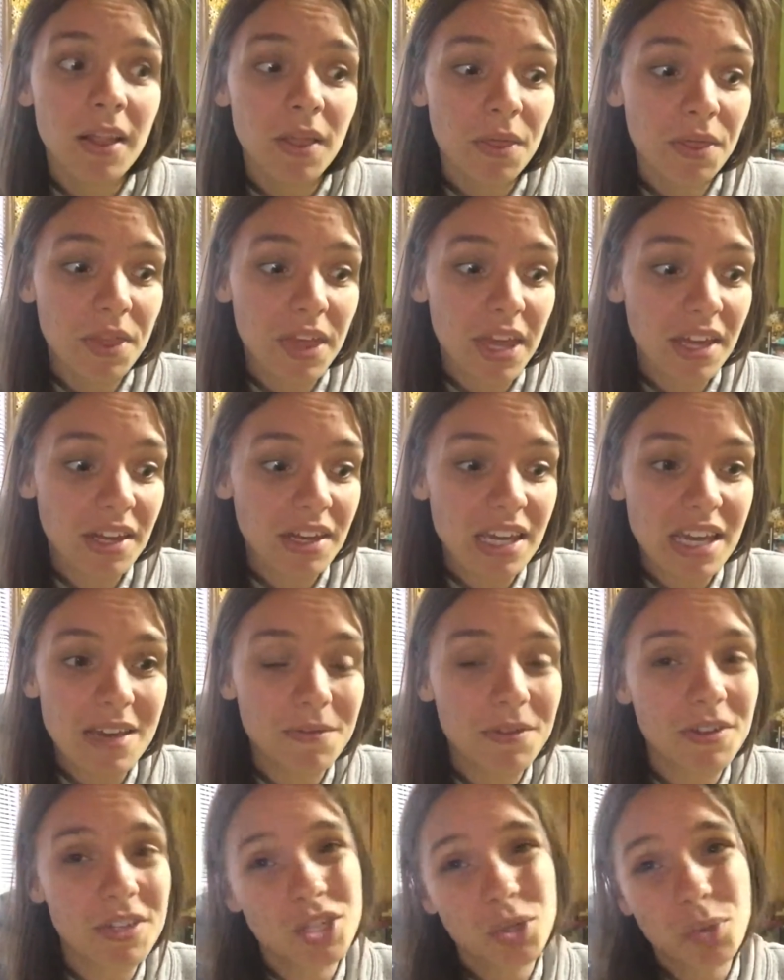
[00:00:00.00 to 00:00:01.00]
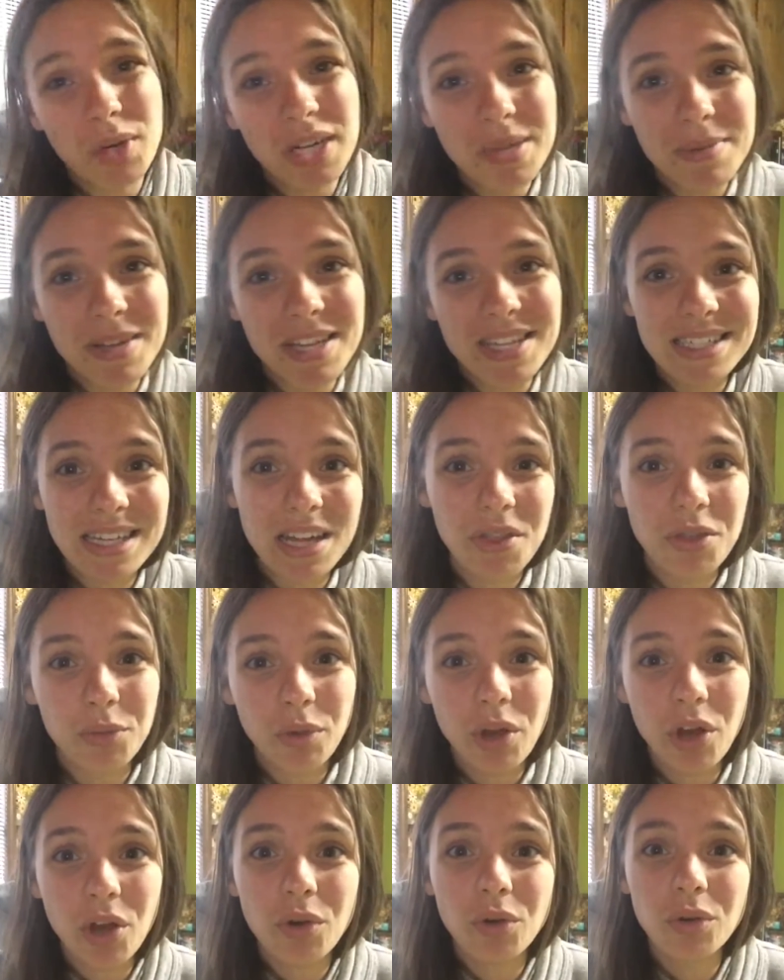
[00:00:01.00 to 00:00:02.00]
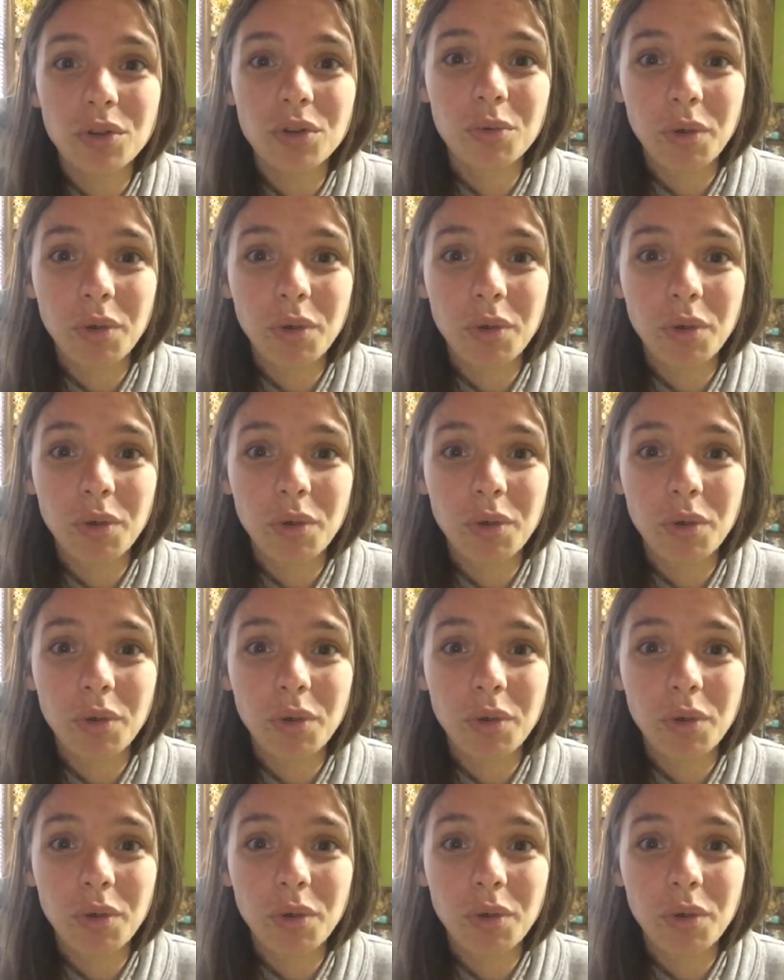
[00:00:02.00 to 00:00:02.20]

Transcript: than even 20 minutes down the road